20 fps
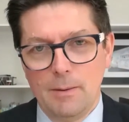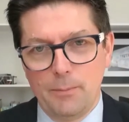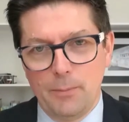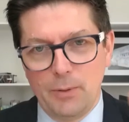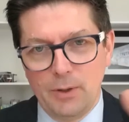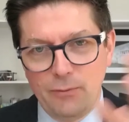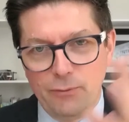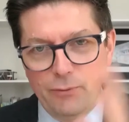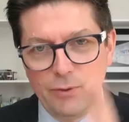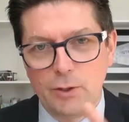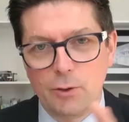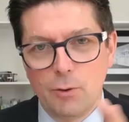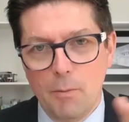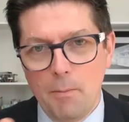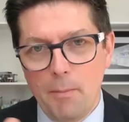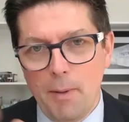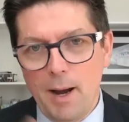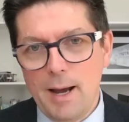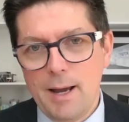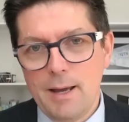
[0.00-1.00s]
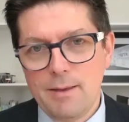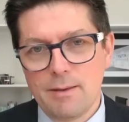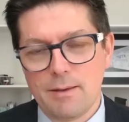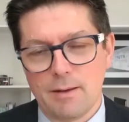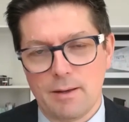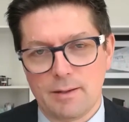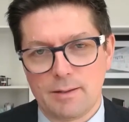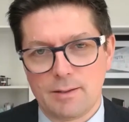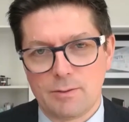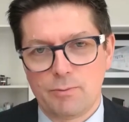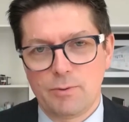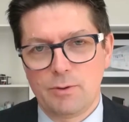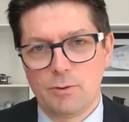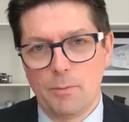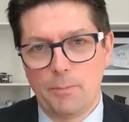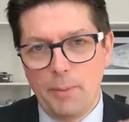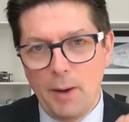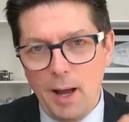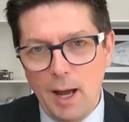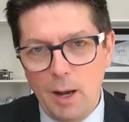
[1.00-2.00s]
But if we combine this with
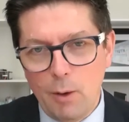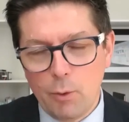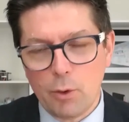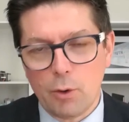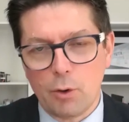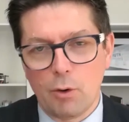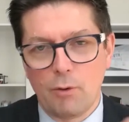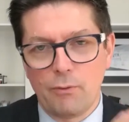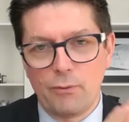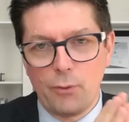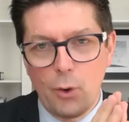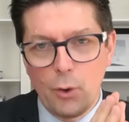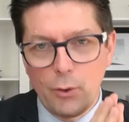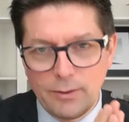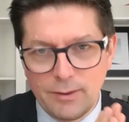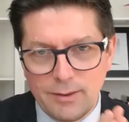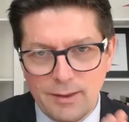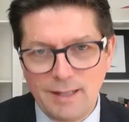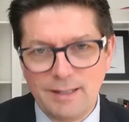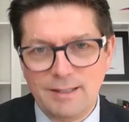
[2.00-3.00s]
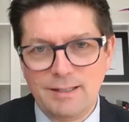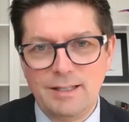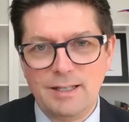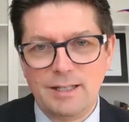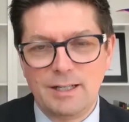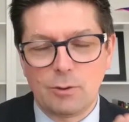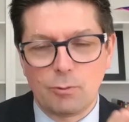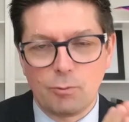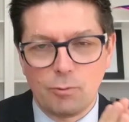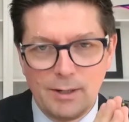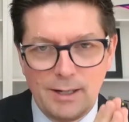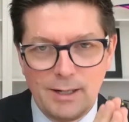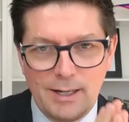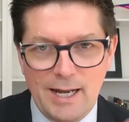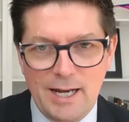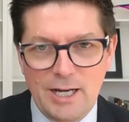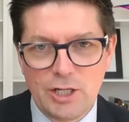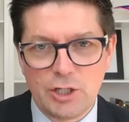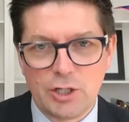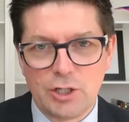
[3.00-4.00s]
the power of authentic
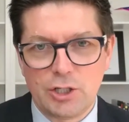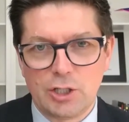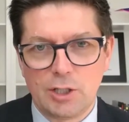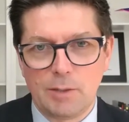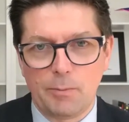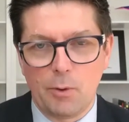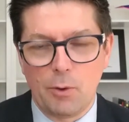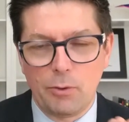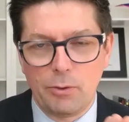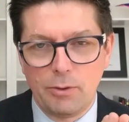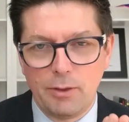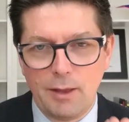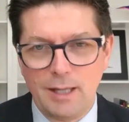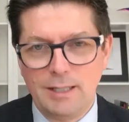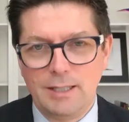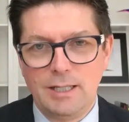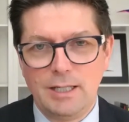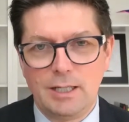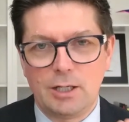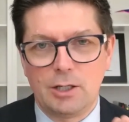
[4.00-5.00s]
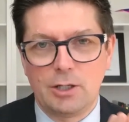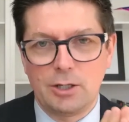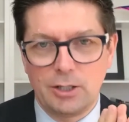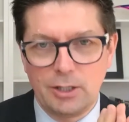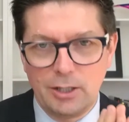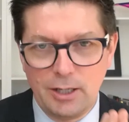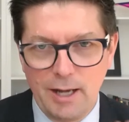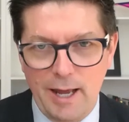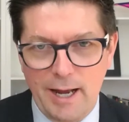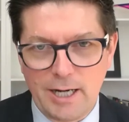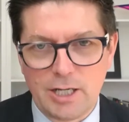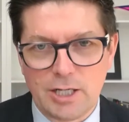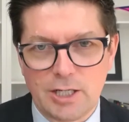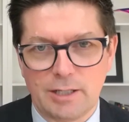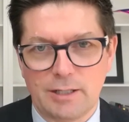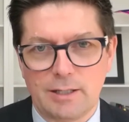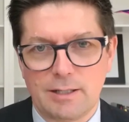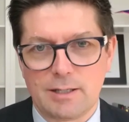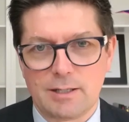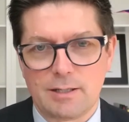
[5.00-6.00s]
relationship, authentic
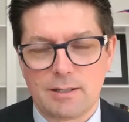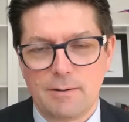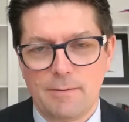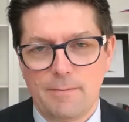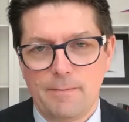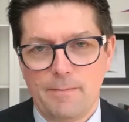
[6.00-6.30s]
connections,